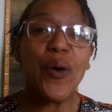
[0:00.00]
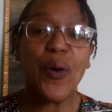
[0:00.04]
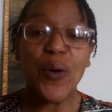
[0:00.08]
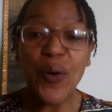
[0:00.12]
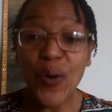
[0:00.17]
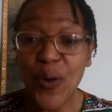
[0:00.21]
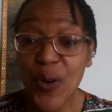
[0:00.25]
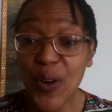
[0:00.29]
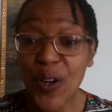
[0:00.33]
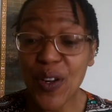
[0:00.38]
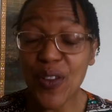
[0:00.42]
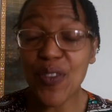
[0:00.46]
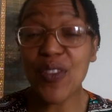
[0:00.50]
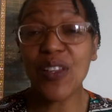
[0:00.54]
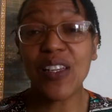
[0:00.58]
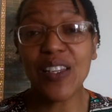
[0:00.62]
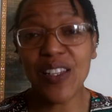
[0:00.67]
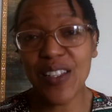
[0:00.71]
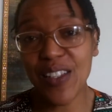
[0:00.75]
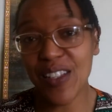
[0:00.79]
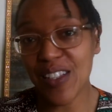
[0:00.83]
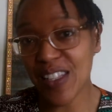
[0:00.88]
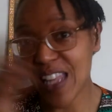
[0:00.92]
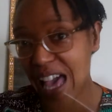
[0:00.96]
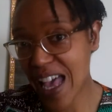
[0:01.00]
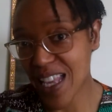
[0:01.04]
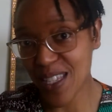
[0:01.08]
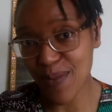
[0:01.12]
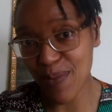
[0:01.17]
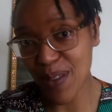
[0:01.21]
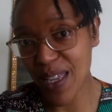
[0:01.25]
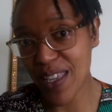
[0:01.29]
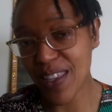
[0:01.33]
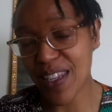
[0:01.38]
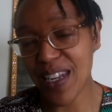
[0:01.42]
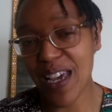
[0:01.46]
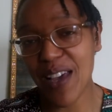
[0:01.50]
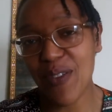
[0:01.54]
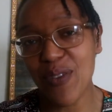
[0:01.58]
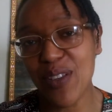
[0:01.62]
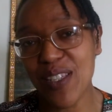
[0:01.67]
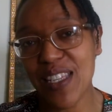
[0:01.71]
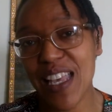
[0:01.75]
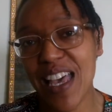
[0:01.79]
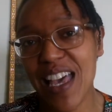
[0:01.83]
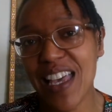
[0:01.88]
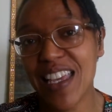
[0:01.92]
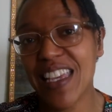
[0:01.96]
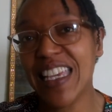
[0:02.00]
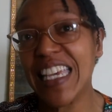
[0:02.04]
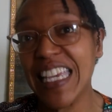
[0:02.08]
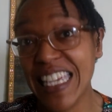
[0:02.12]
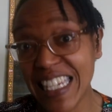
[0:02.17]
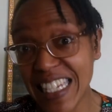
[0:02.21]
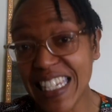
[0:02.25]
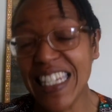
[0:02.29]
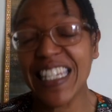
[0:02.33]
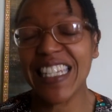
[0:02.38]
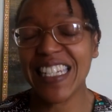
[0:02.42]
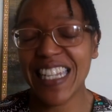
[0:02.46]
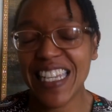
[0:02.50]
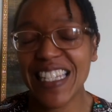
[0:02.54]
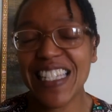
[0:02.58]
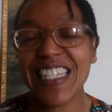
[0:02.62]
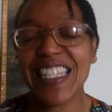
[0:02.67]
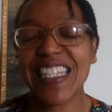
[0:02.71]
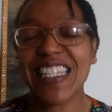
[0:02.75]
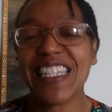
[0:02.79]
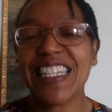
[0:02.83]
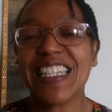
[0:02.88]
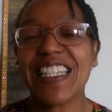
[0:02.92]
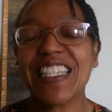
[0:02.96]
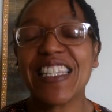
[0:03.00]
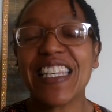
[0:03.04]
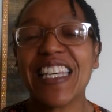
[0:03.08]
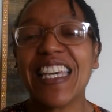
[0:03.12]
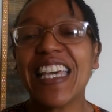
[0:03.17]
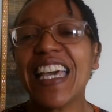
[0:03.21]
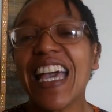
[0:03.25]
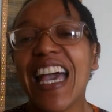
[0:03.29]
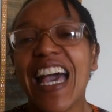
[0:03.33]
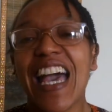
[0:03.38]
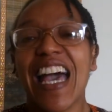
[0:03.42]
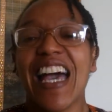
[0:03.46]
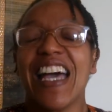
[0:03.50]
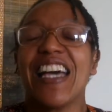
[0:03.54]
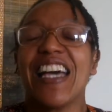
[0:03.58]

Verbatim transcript: or the last play that I was at in in NCTC,